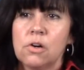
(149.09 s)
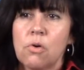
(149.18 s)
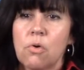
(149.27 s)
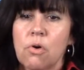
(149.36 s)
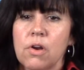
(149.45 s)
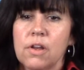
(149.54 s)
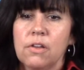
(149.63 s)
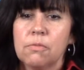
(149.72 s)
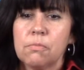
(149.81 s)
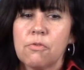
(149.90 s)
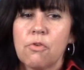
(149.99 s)
or is
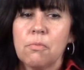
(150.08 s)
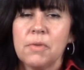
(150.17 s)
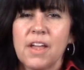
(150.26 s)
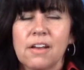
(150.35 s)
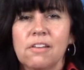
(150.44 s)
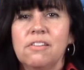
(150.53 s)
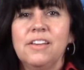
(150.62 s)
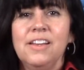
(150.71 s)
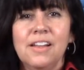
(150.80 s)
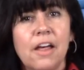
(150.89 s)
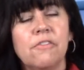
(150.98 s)
performing at a C
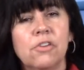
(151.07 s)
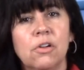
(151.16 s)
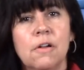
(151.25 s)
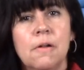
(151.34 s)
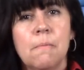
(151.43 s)
level,